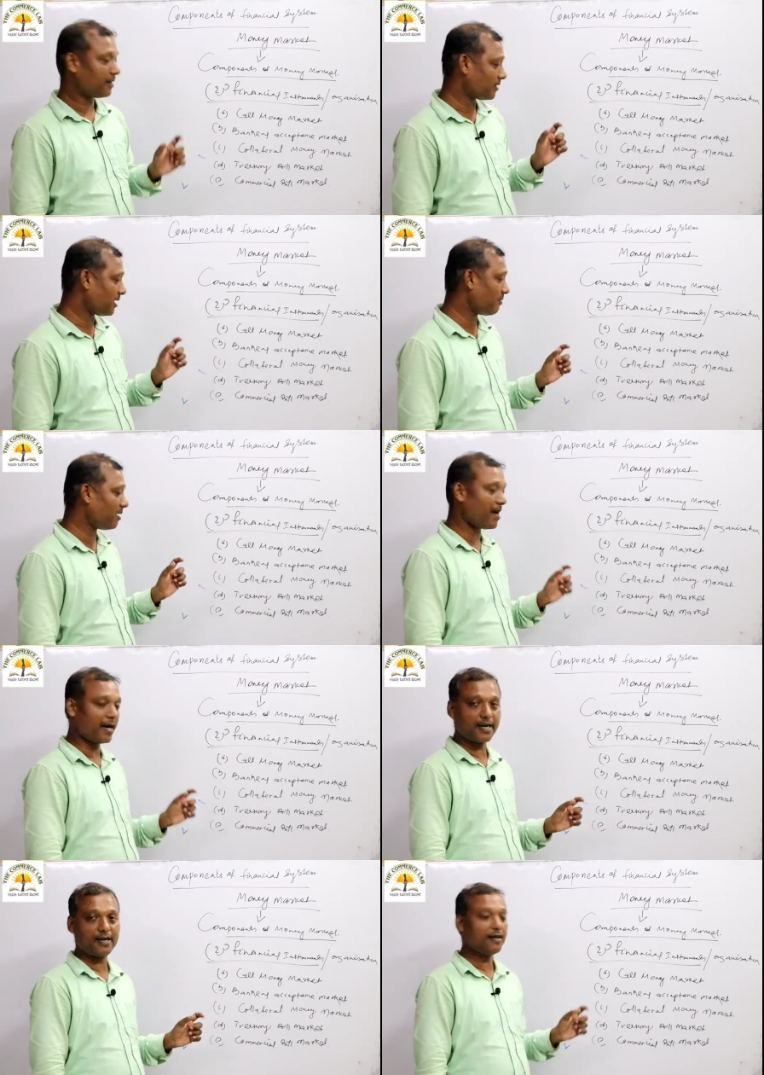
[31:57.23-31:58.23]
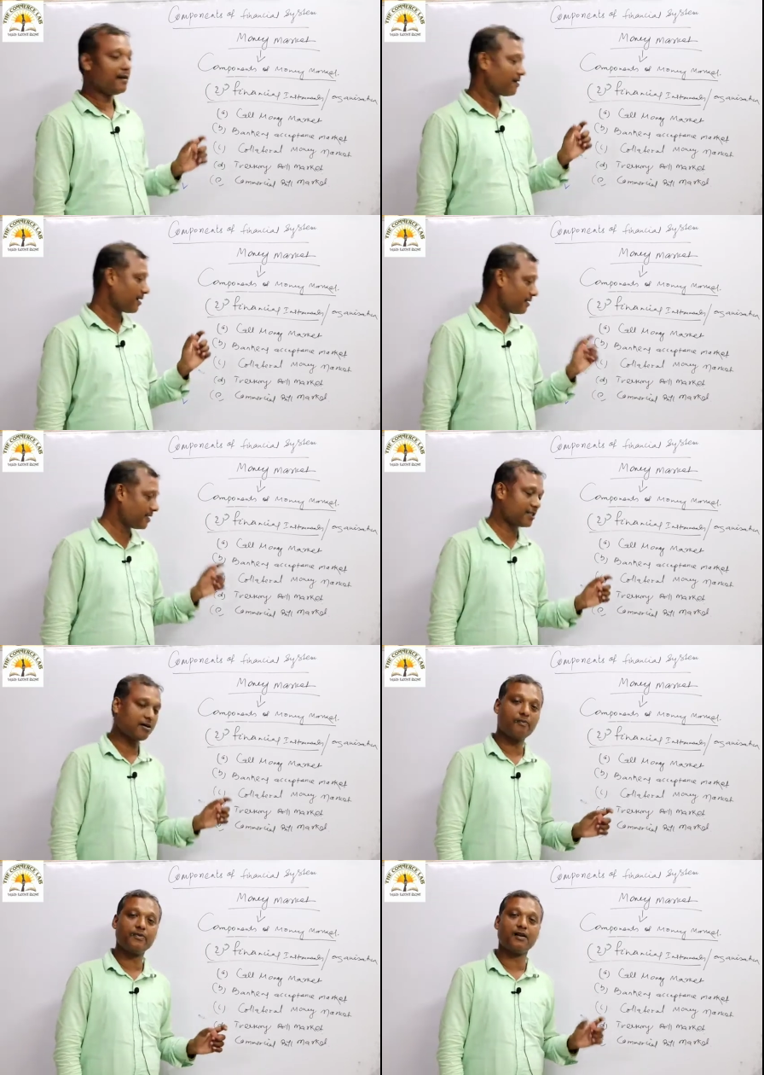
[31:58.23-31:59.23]
Treasury bill market
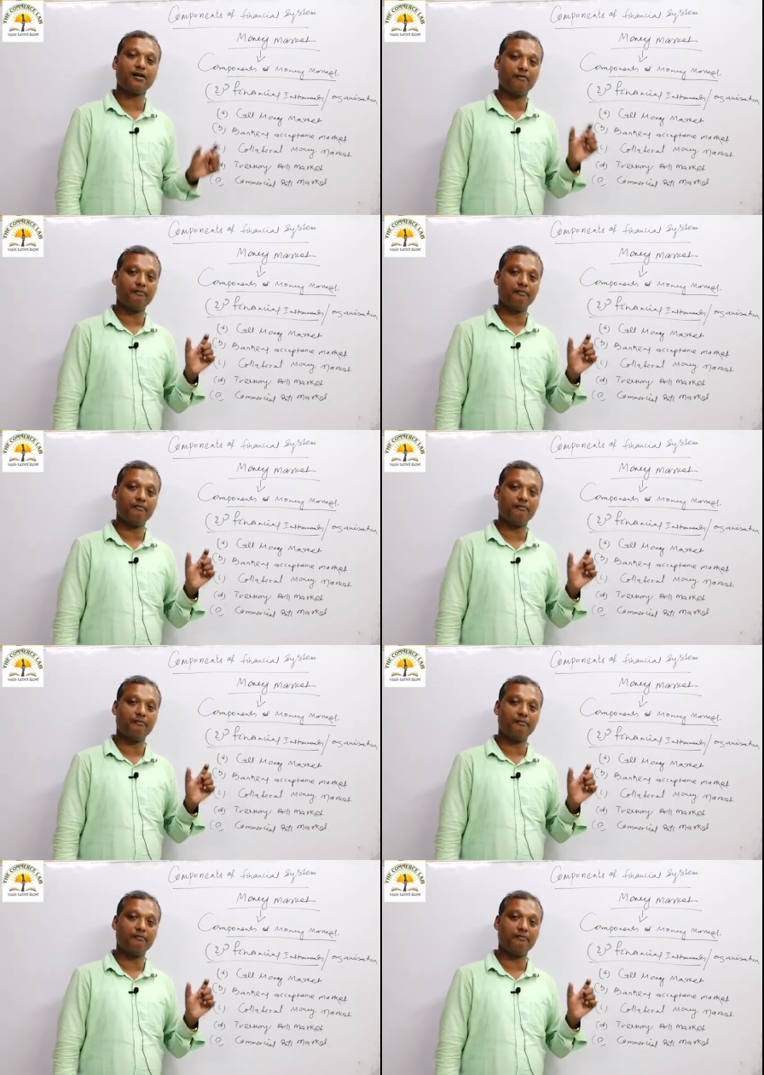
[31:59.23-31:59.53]
consists of the